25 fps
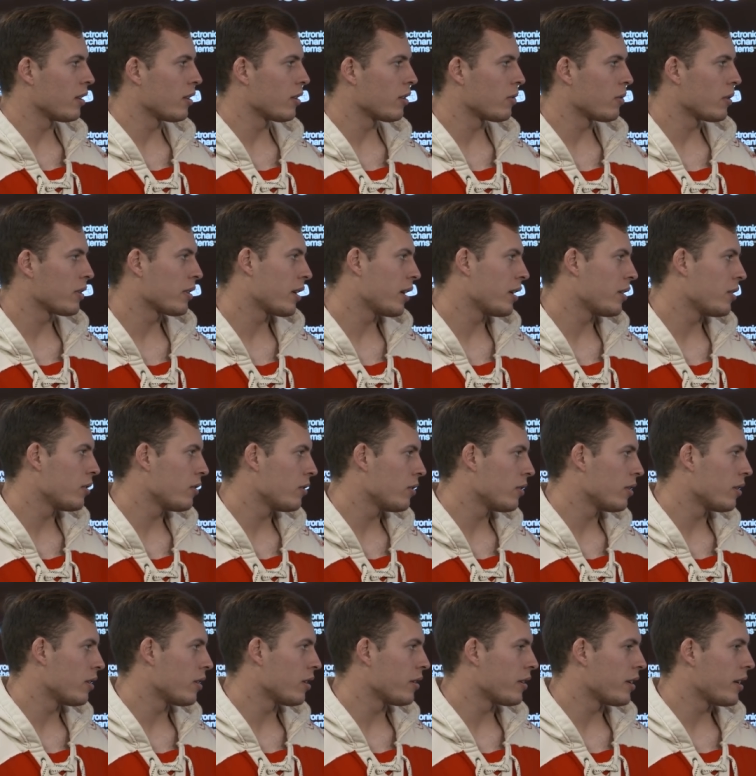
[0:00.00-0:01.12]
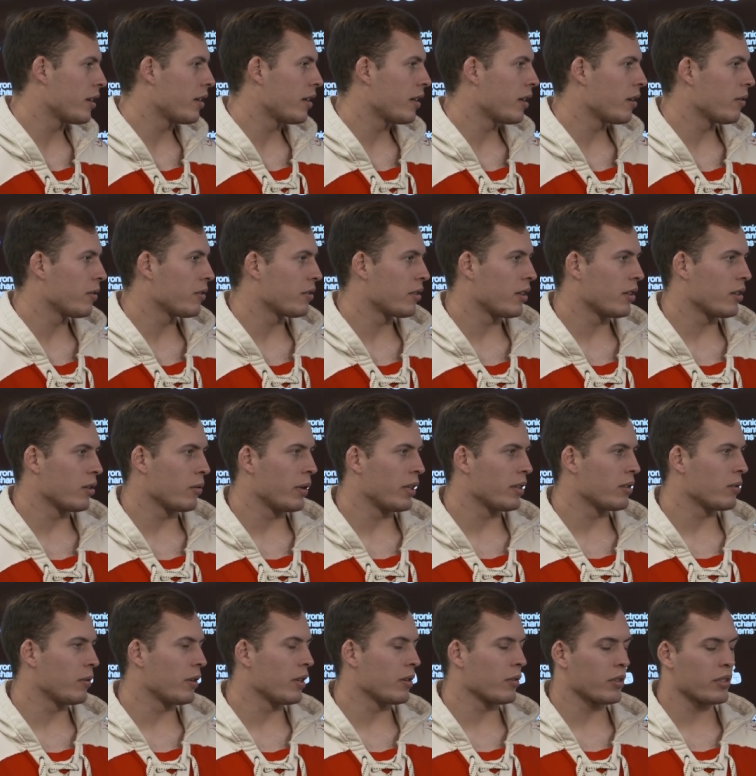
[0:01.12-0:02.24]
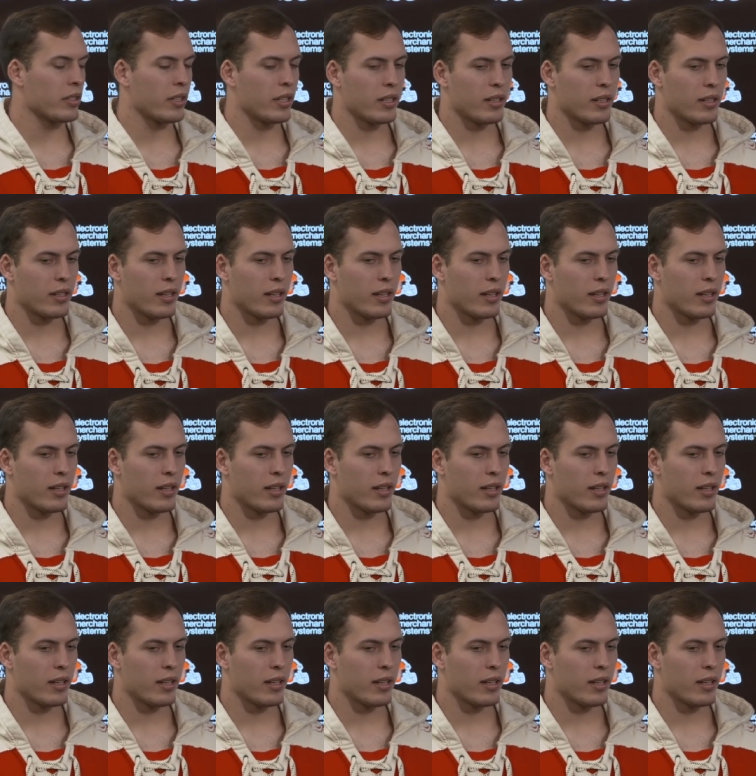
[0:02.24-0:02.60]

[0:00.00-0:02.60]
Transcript: learn what they do in their day-to-day routine, their week-to-week routine.